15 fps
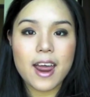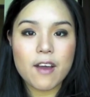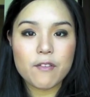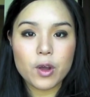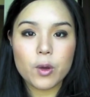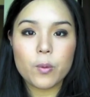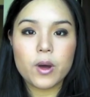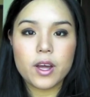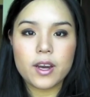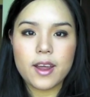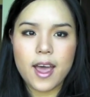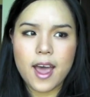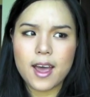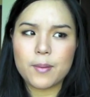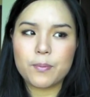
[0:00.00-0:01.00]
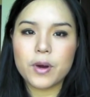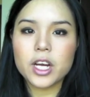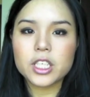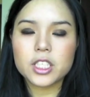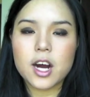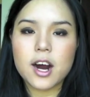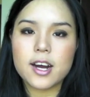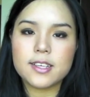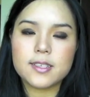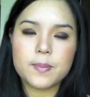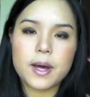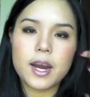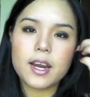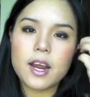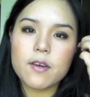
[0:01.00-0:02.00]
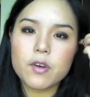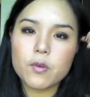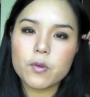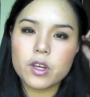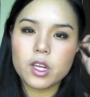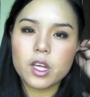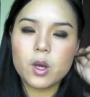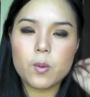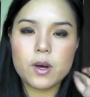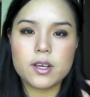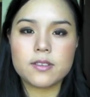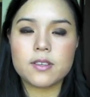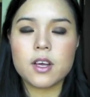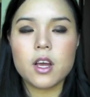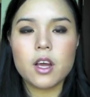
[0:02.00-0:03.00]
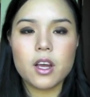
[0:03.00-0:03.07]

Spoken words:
Everyone had brush guards, but I never really was,